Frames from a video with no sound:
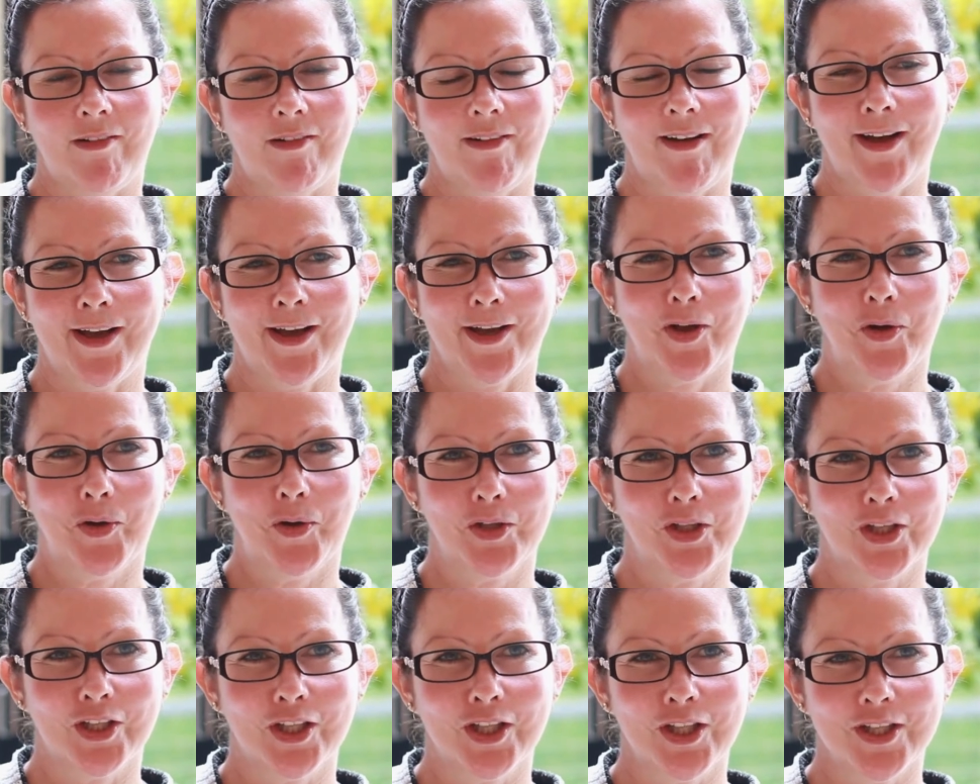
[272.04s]
I
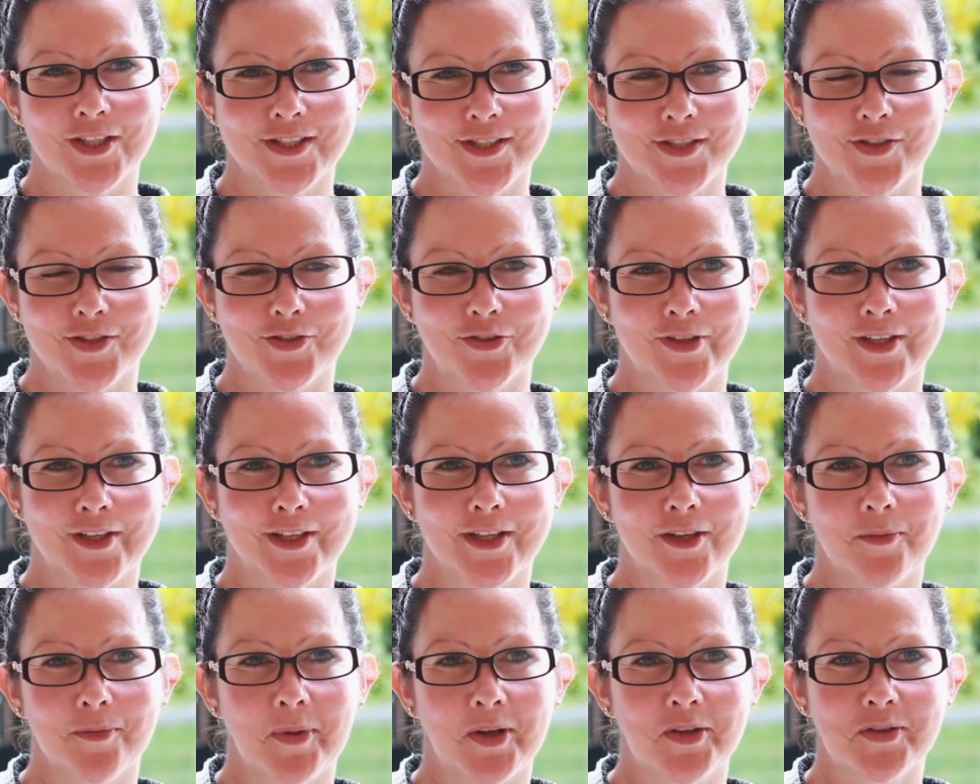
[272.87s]
call it closet
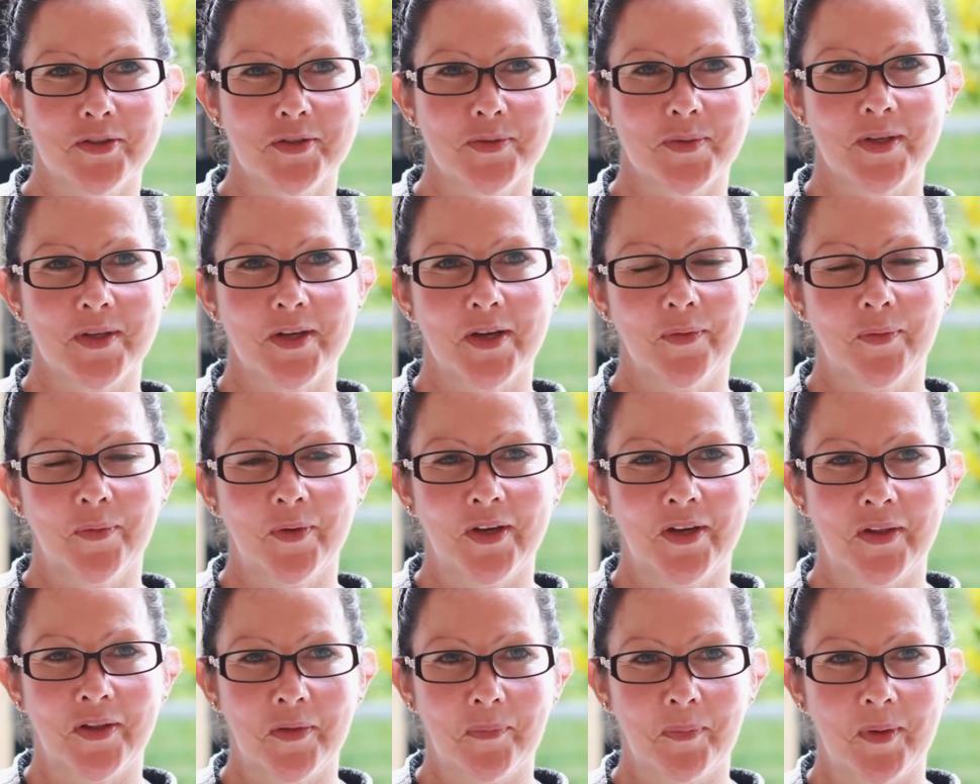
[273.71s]
drinker because we don't
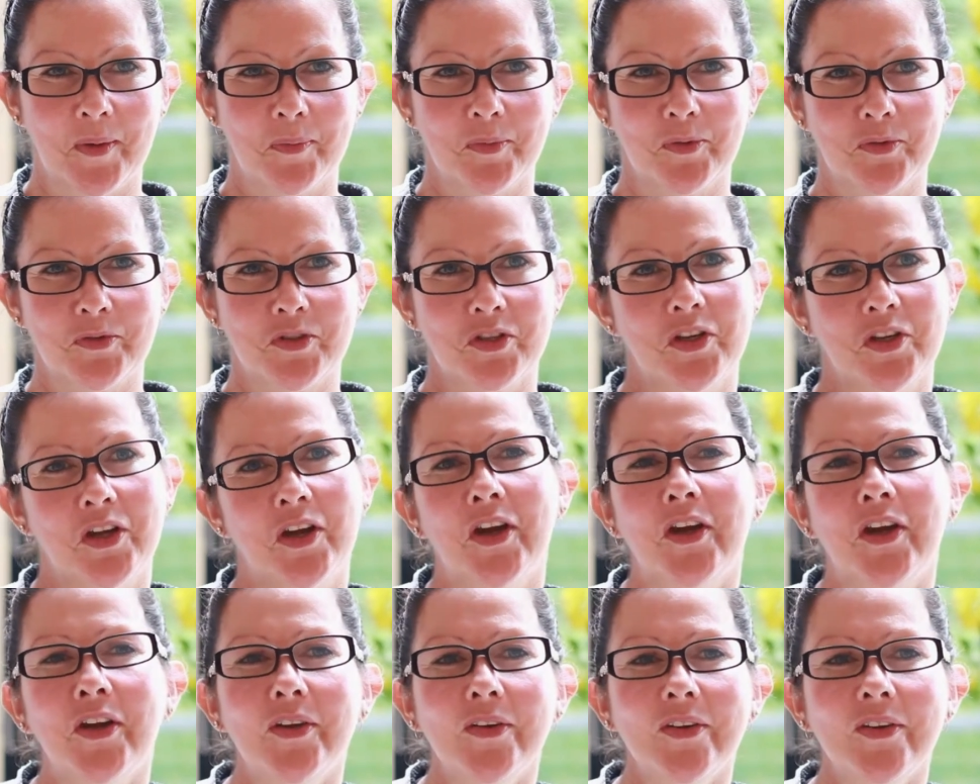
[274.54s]
want other people to
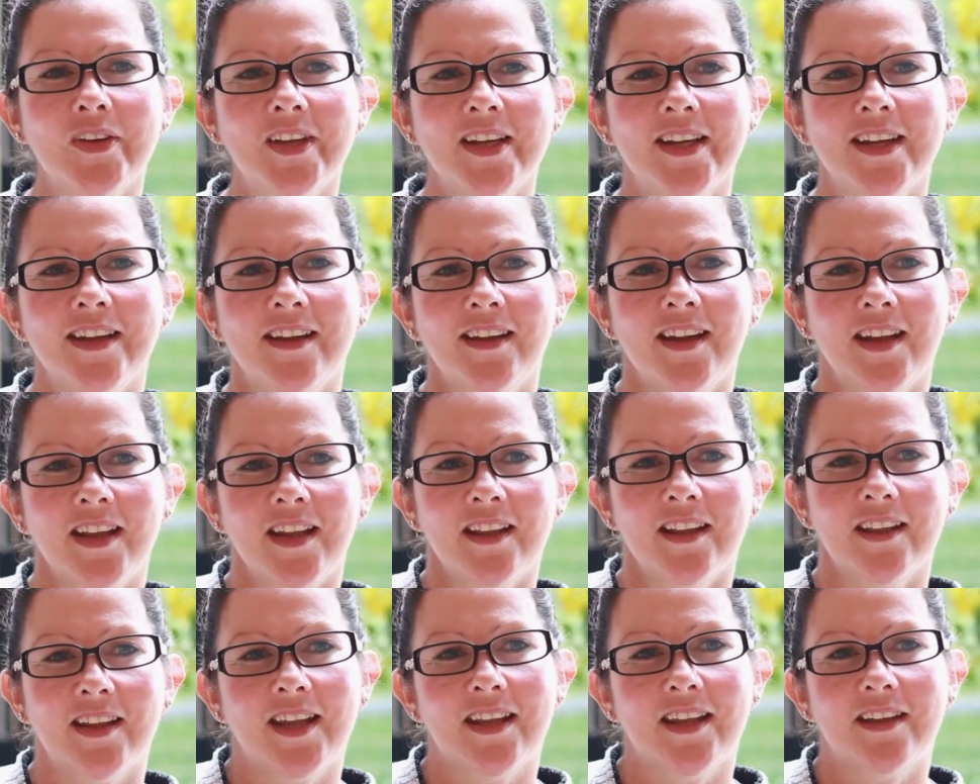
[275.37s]
know
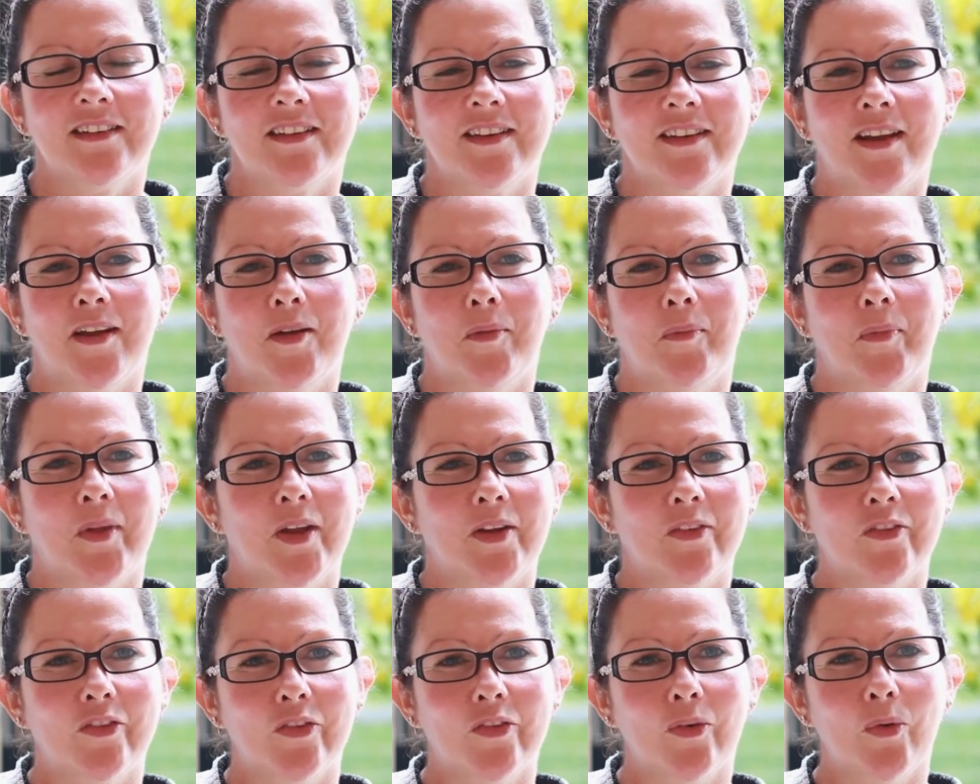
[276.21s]
that
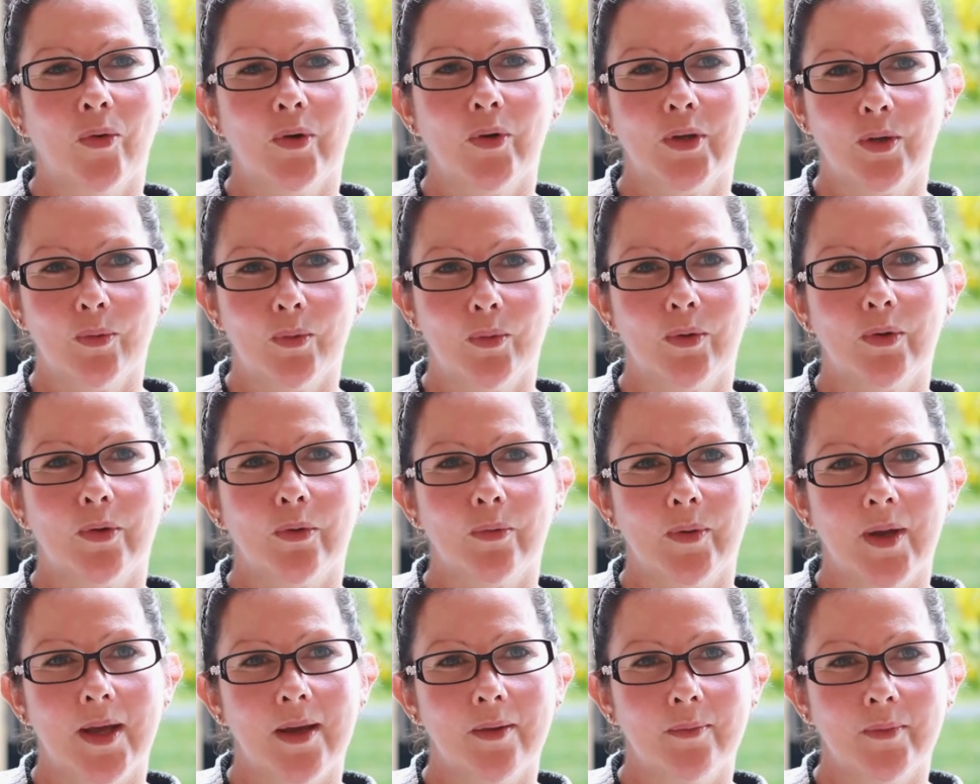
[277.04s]
that's all you walk
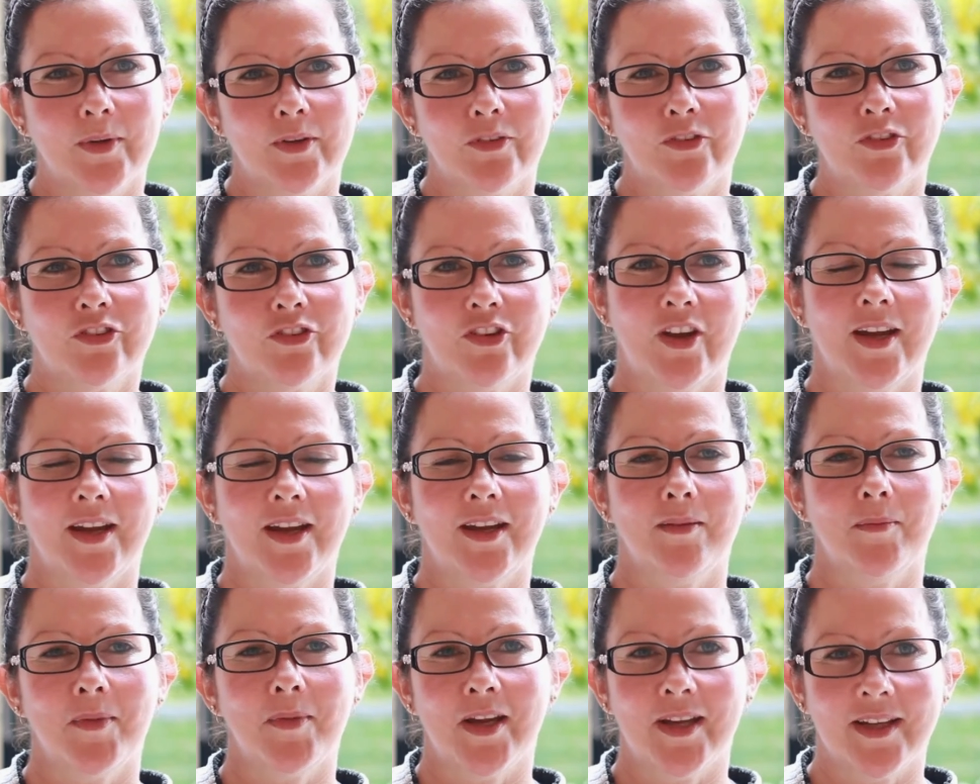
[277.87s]
around with,
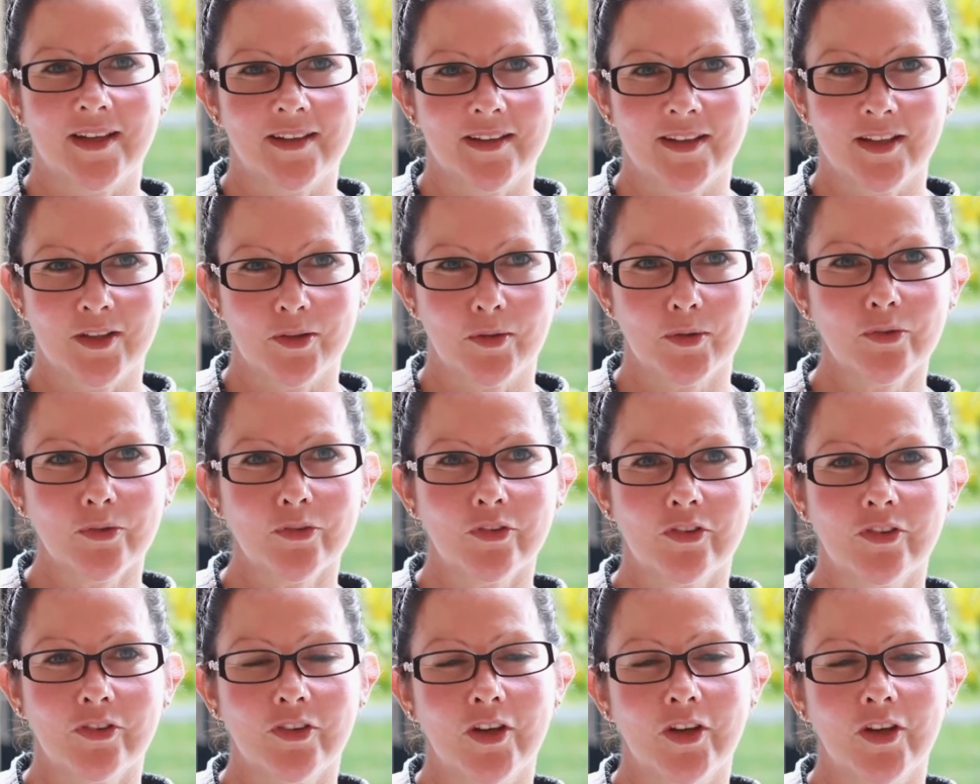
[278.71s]
shame and guilt.